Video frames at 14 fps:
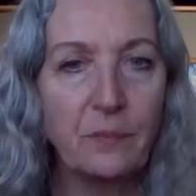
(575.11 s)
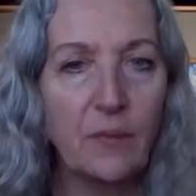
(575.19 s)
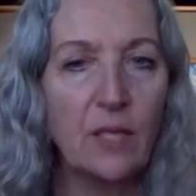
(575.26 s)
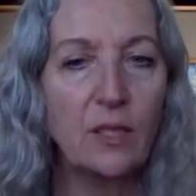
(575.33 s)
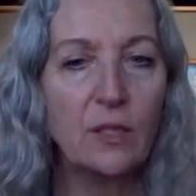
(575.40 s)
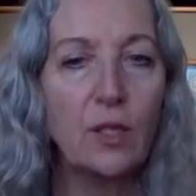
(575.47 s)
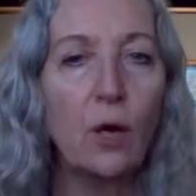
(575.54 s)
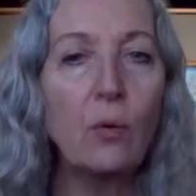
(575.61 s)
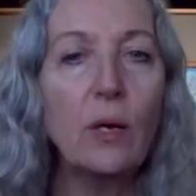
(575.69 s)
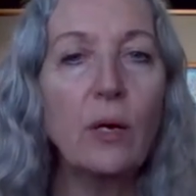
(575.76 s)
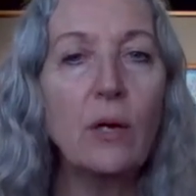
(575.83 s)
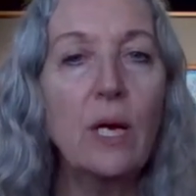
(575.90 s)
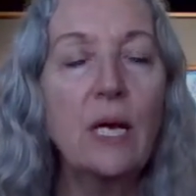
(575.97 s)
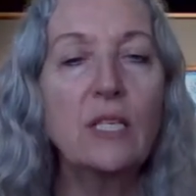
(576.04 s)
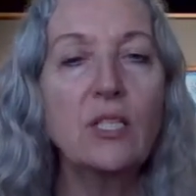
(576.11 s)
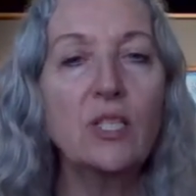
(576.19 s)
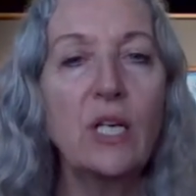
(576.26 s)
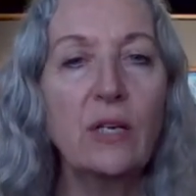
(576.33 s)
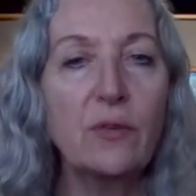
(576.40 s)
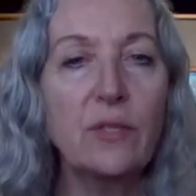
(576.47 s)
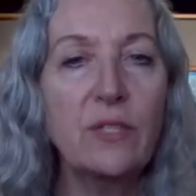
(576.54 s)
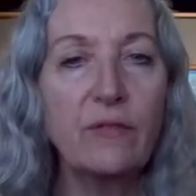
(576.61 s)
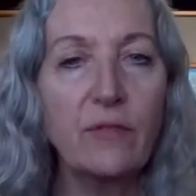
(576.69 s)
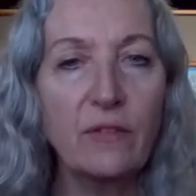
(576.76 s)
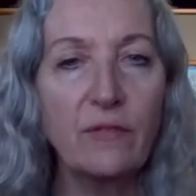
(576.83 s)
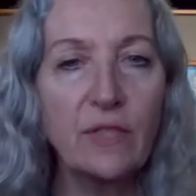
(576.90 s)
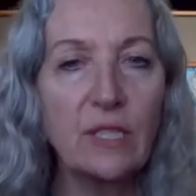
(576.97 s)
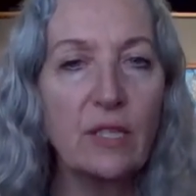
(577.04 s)
The lower chakras are for the
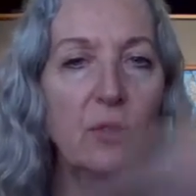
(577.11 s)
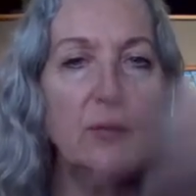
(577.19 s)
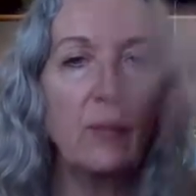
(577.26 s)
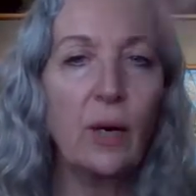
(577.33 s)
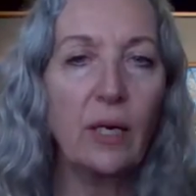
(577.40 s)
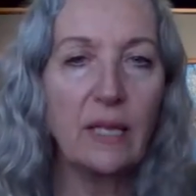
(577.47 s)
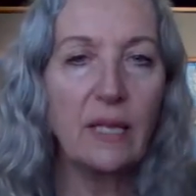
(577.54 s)
physical body,